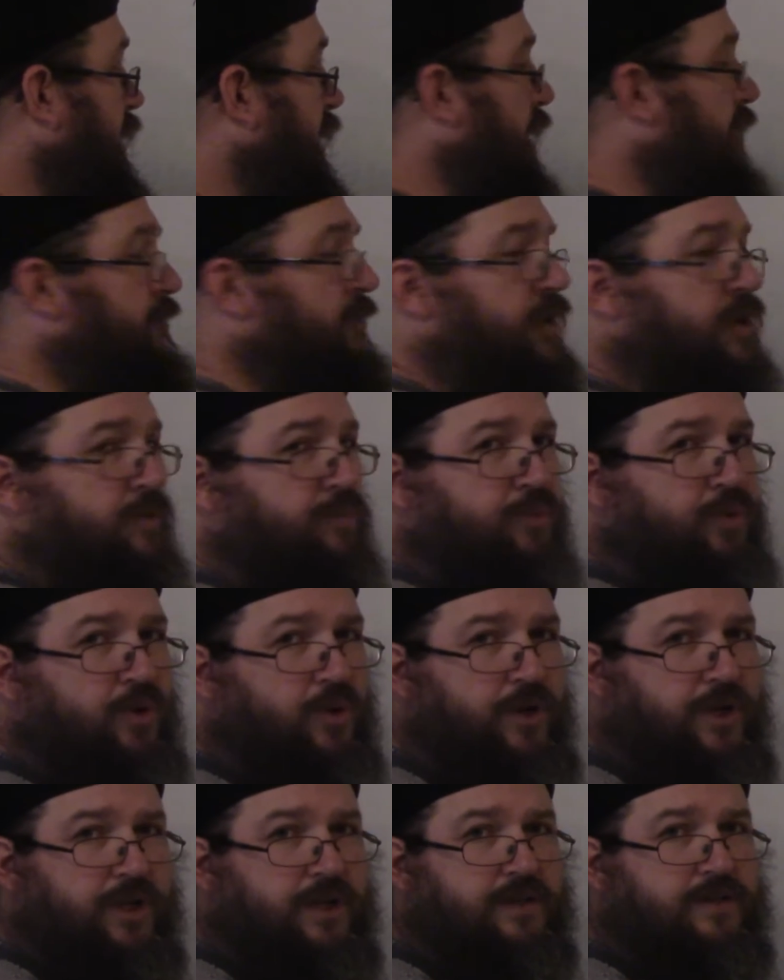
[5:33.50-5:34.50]
I'm going to
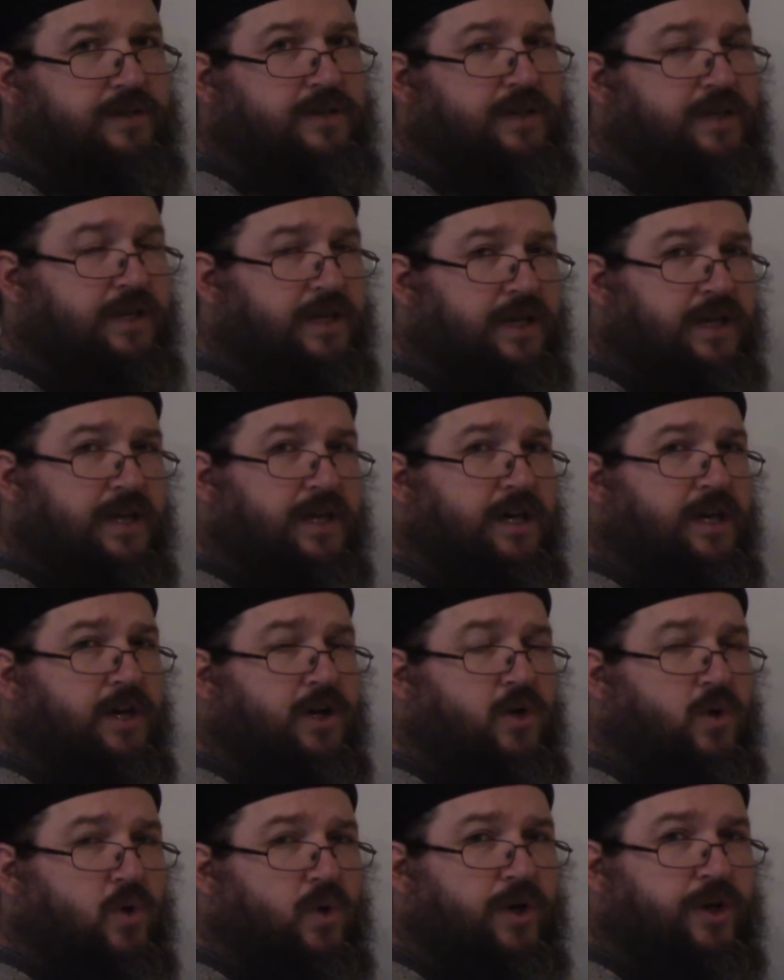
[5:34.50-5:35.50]
put it
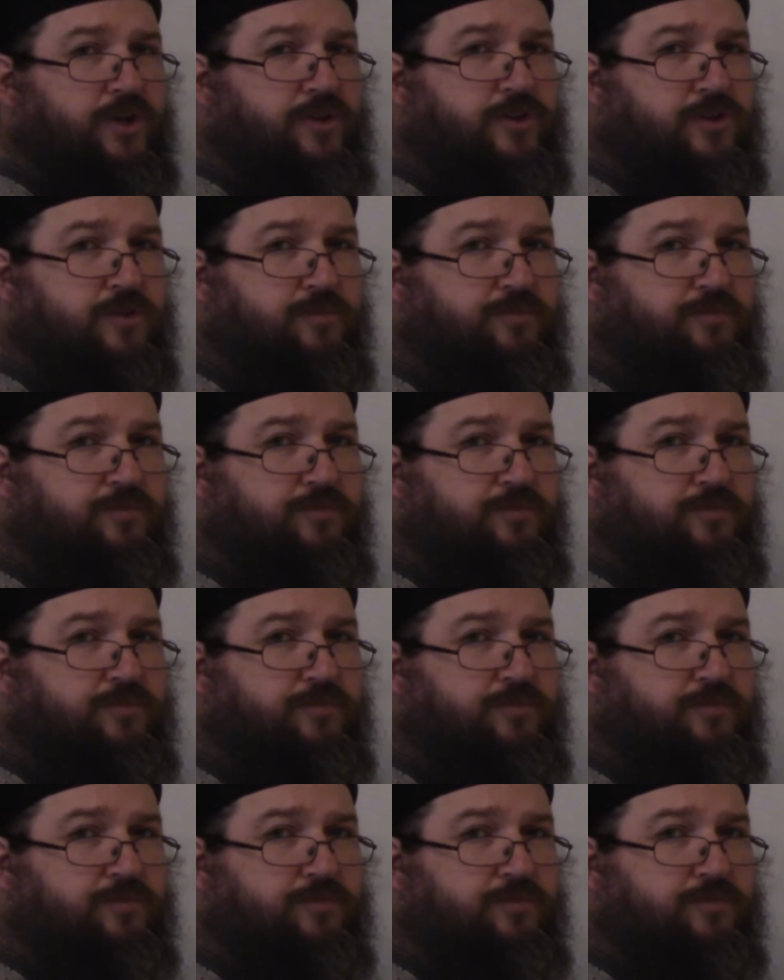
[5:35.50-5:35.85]
according to the